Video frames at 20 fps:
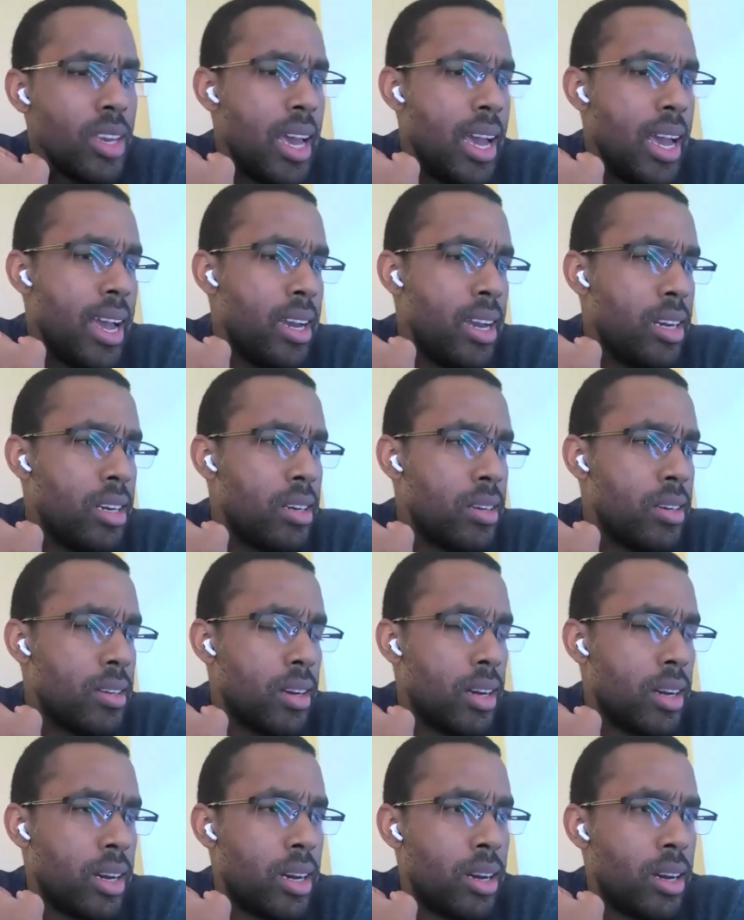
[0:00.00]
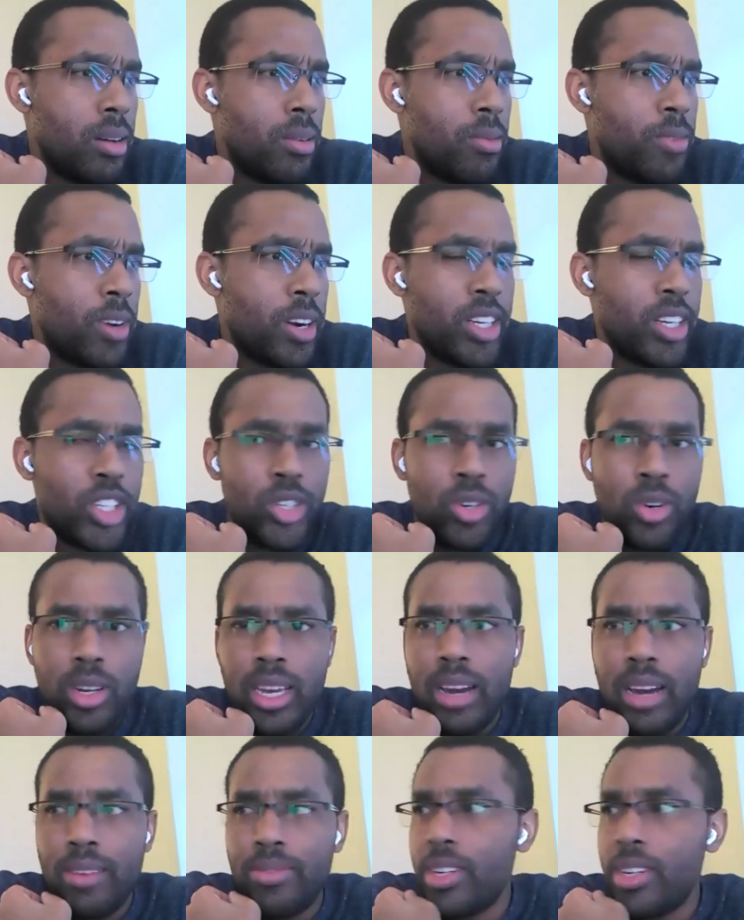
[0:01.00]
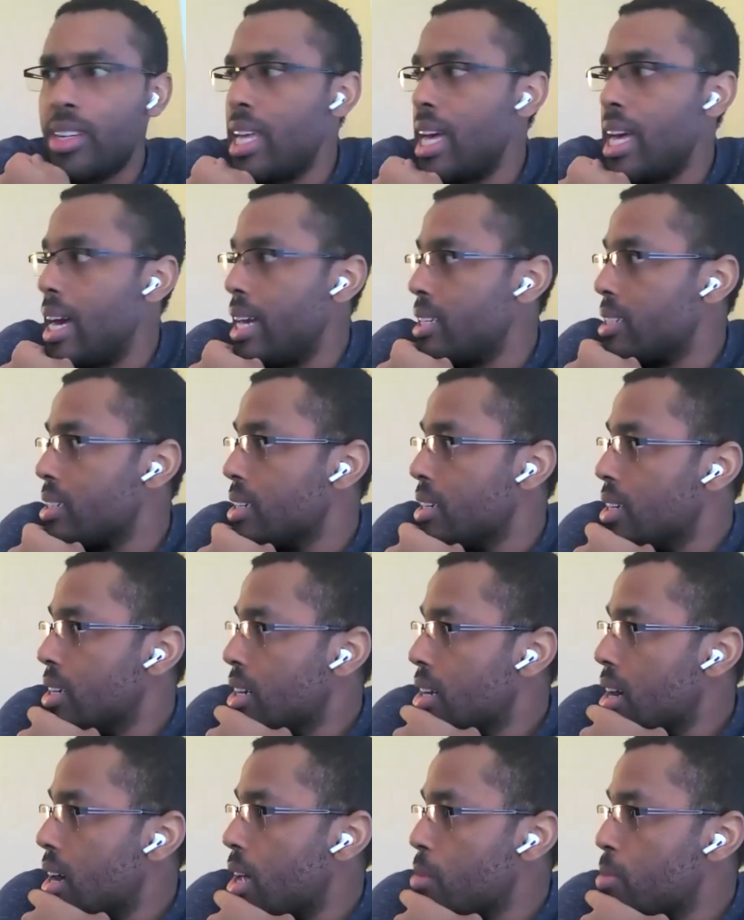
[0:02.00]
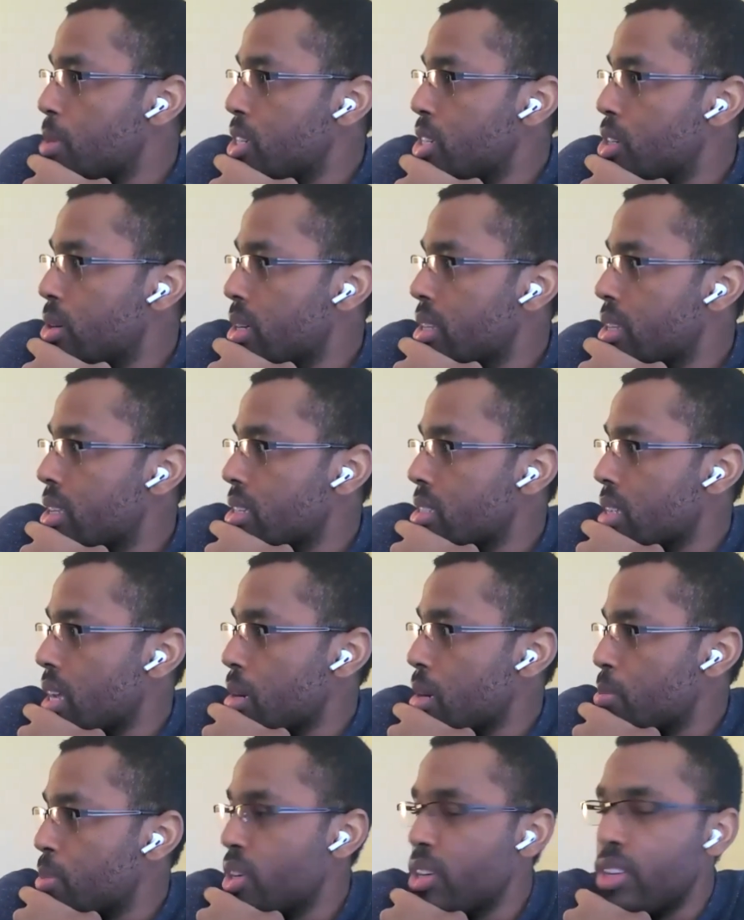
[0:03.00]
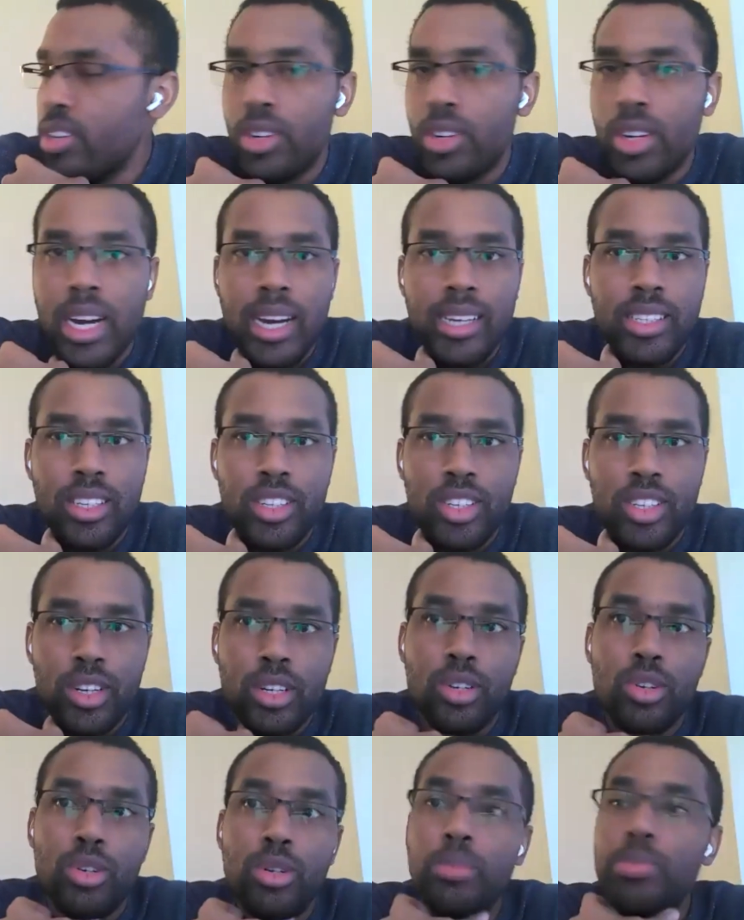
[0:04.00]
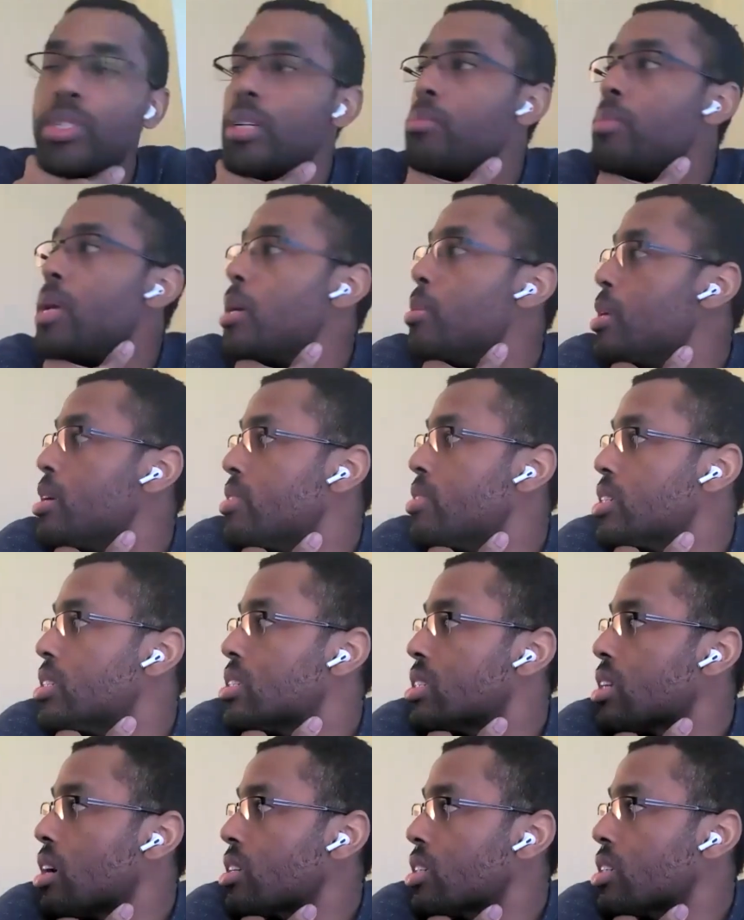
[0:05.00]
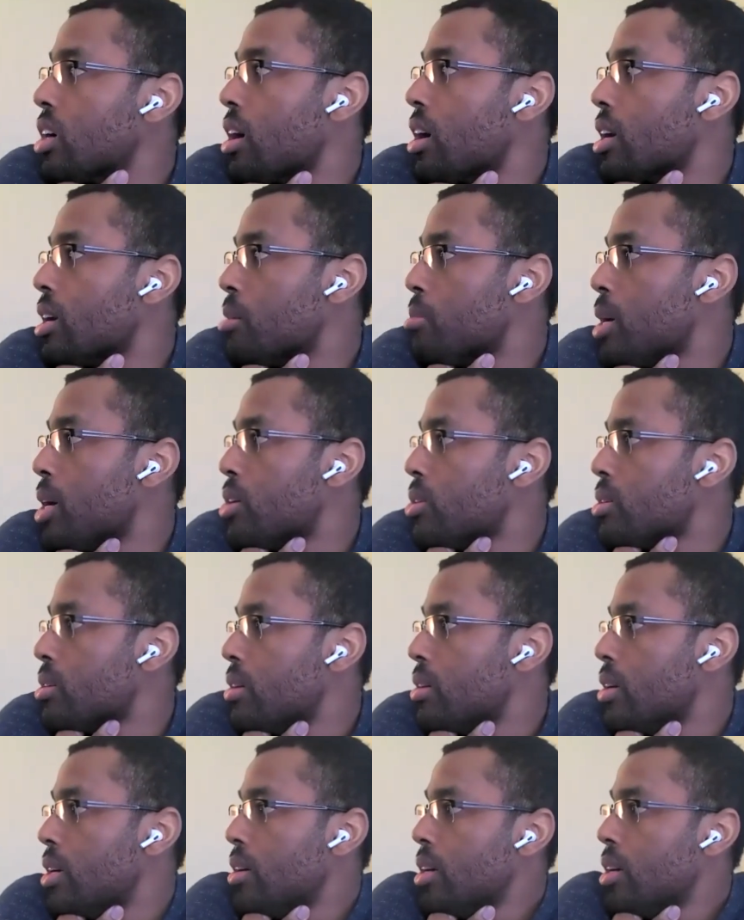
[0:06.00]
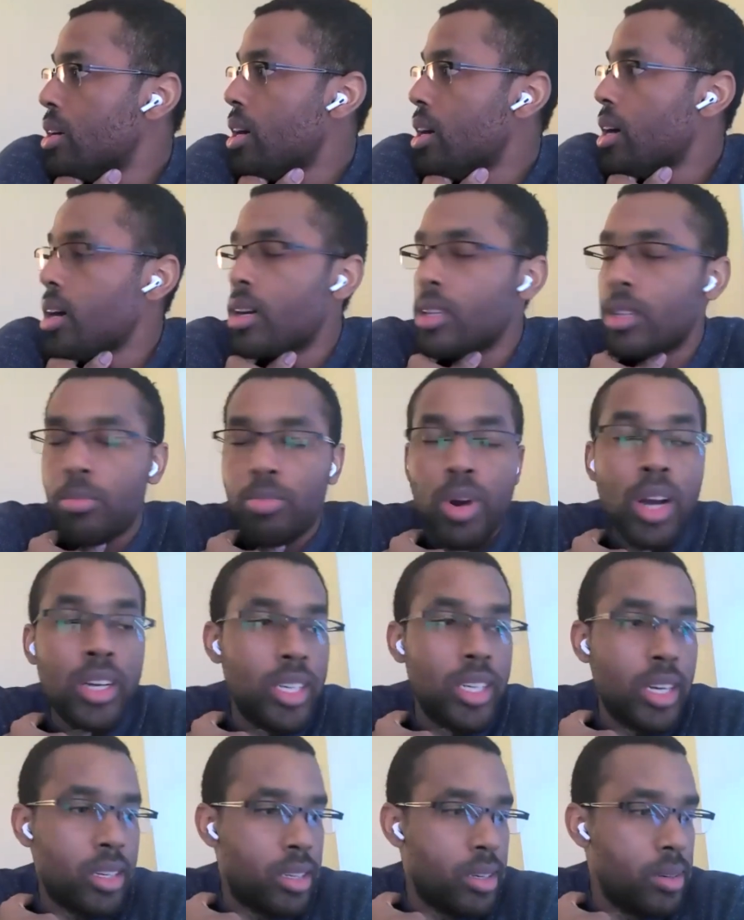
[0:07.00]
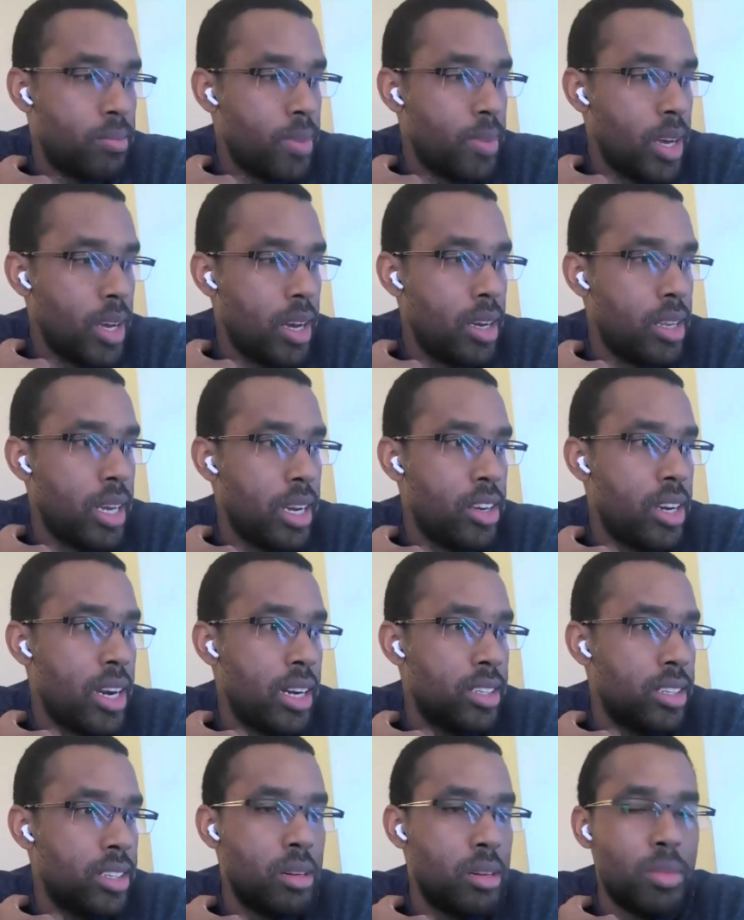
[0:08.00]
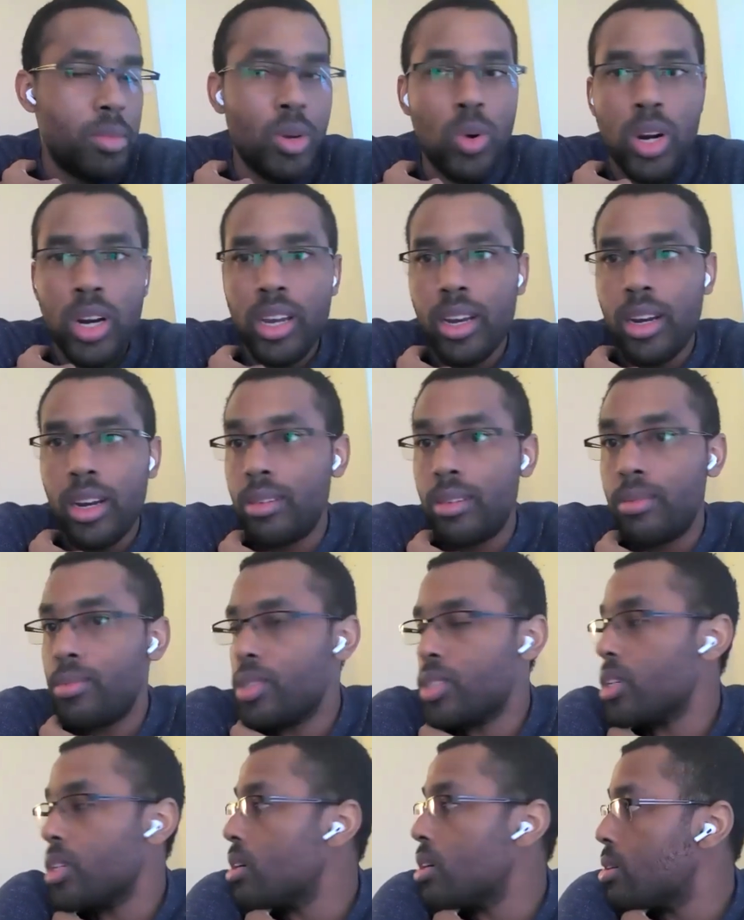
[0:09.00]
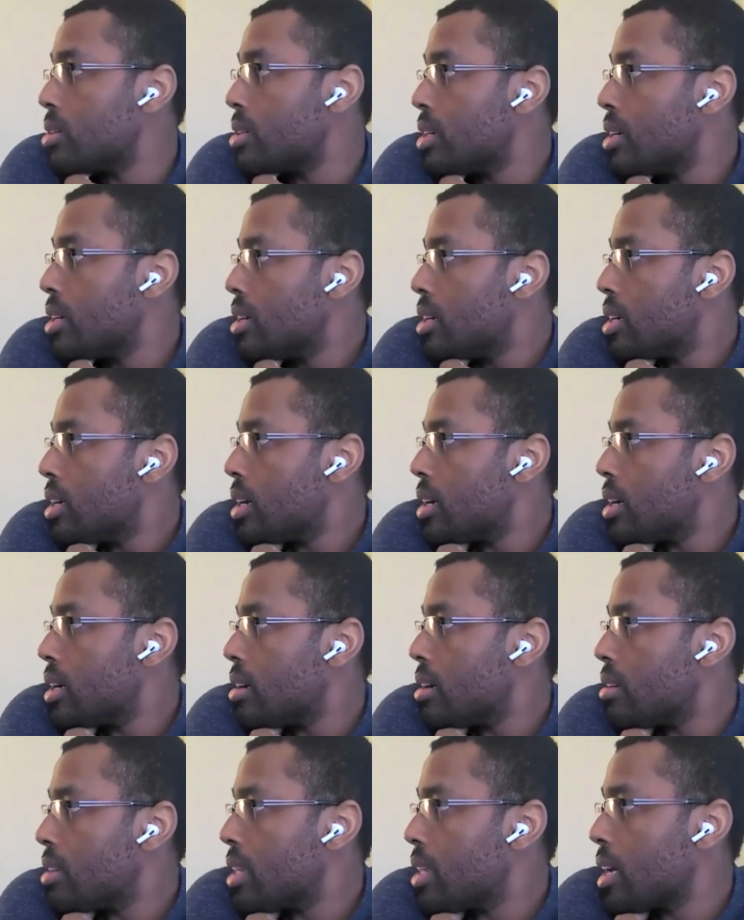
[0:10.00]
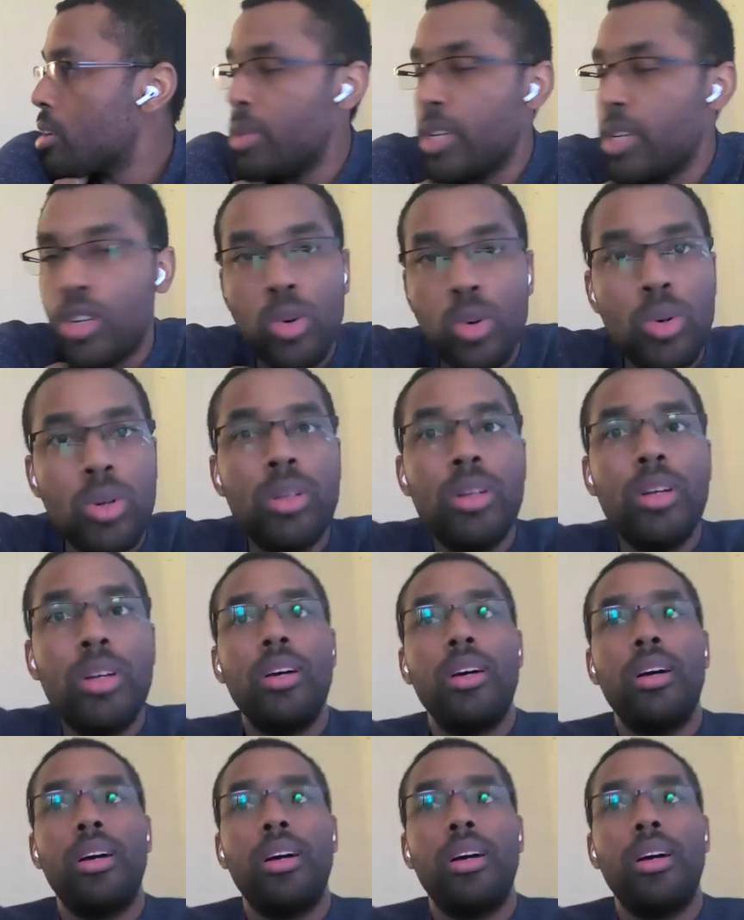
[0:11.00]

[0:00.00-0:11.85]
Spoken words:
And very shortly after that, I'll be doing things like putting you guys into your groups and maybe even start talking about the project that you guys are going to be working on. So that'll be cool.